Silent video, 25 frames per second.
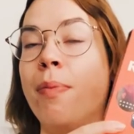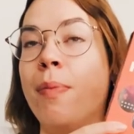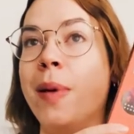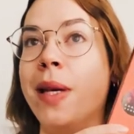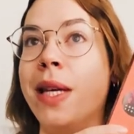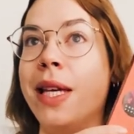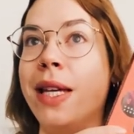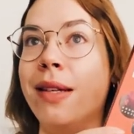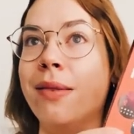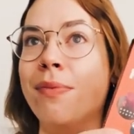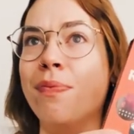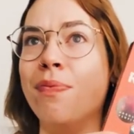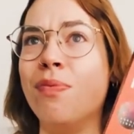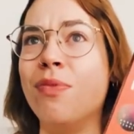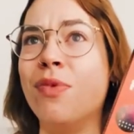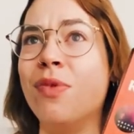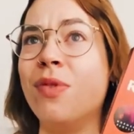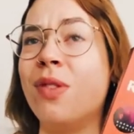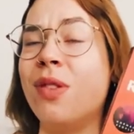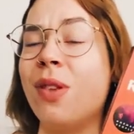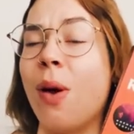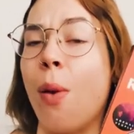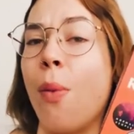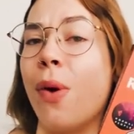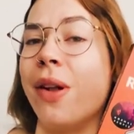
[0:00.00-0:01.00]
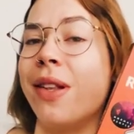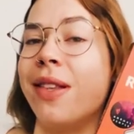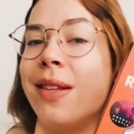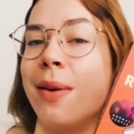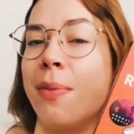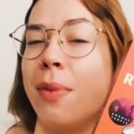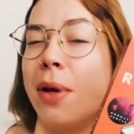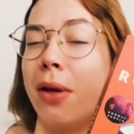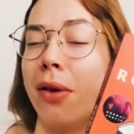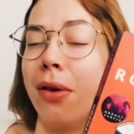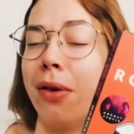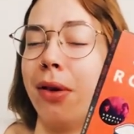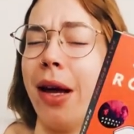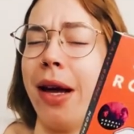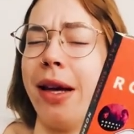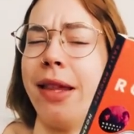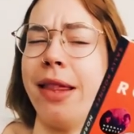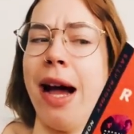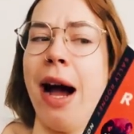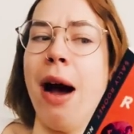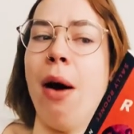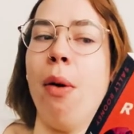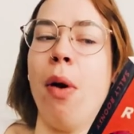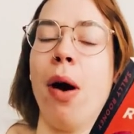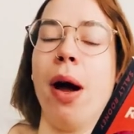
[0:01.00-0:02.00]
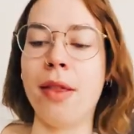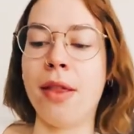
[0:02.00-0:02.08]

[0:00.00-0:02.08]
be somewhat similar like that one.